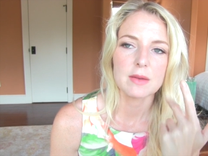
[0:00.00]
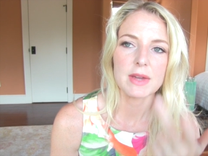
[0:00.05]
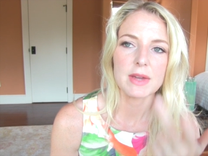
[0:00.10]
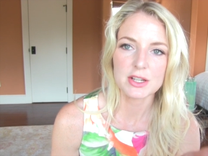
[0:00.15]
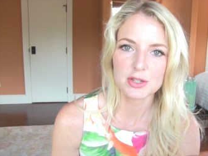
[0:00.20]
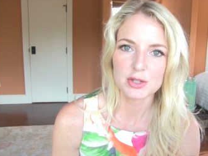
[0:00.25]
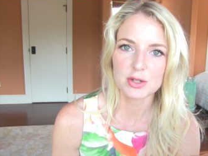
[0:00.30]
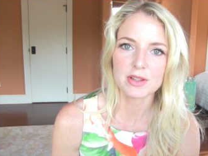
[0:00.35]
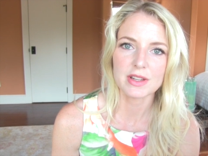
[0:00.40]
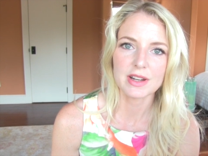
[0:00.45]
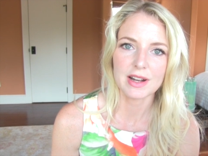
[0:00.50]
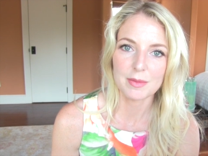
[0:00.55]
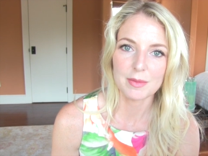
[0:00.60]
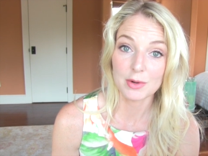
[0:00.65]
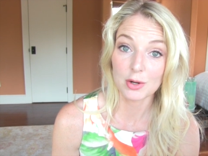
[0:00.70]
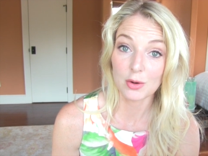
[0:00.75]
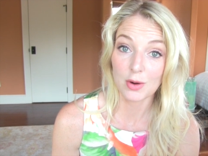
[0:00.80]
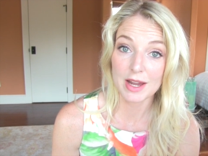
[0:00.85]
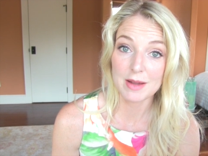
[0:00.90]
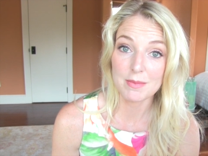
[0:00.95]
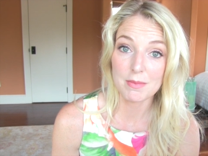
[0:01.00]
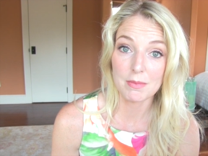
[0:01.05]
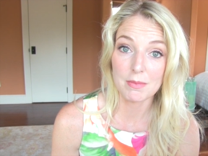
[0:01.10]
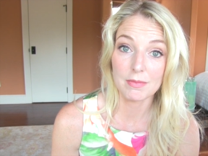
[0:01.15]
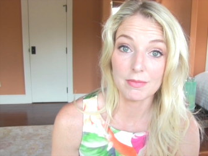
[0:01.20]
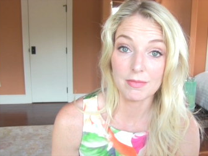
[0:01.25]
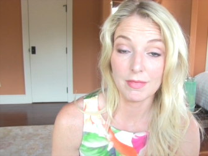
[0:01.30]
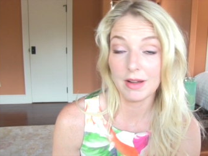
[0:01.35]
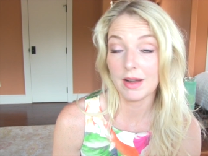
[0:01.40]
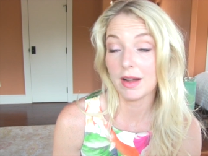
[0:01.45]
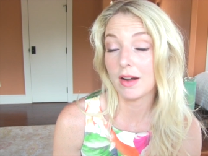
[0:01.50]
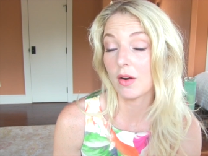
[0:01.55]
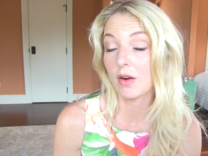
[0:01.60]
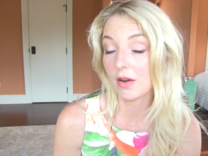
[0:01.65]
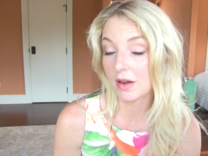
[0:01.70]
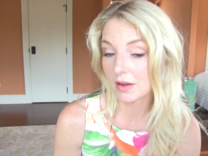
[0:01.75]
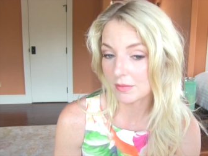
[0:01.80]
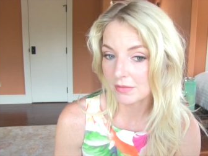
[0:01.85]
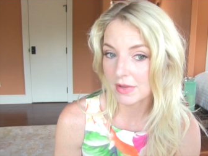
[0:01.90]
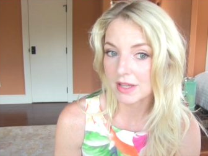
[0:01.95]
make sure that I'm a great
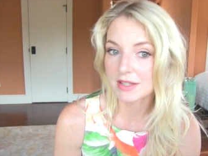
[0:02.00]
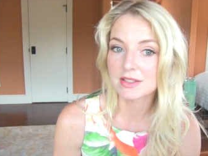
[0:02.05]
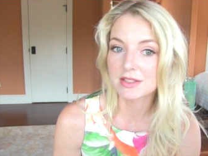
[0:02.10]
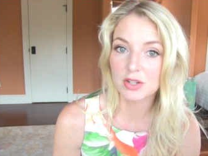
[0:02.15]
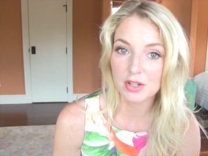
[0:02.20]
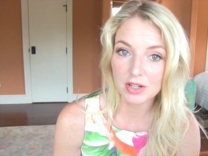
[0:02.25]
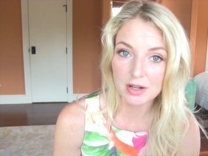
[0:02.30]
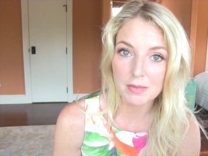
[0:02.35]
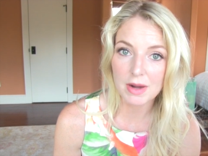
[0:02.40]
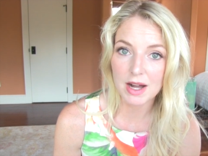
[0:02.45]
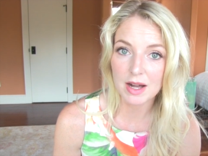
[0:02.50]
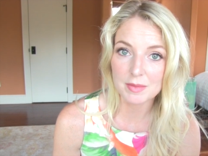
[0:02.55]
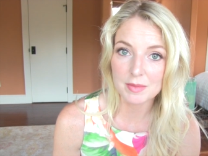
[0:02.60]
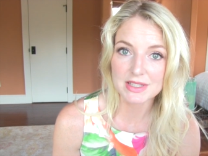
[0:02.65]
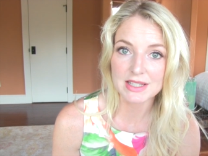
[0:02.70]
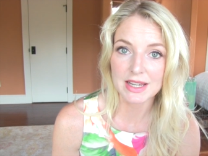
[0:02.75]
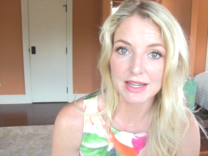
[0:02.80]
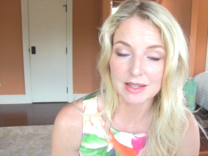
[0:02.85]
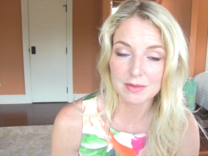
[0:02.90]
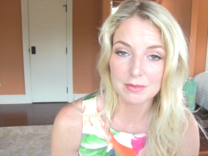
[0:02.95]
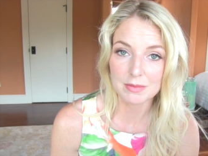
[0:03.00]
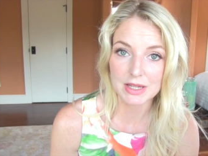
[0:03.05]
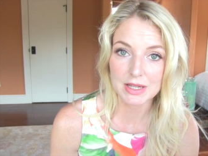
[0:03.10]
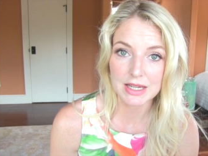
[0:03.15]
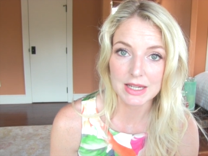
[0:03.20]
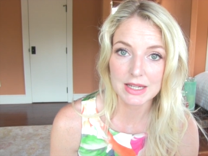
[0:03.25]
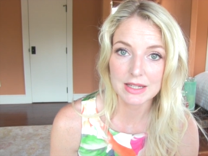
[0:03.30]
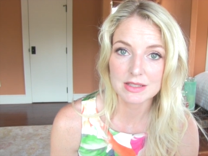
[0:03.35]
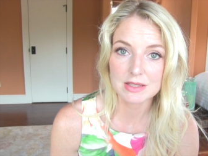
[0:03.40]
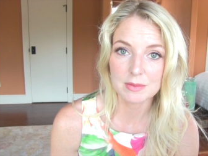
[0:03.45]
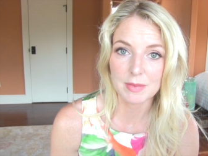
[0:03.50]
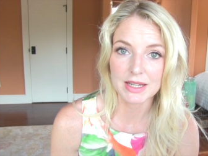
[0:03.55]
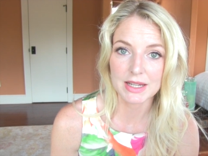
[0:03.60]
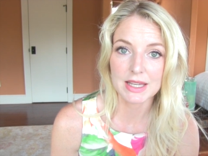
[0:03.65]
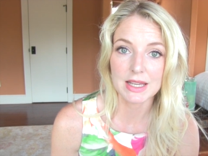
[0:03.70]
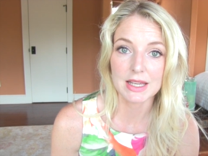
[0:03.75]
a, as good a mom as I can be to my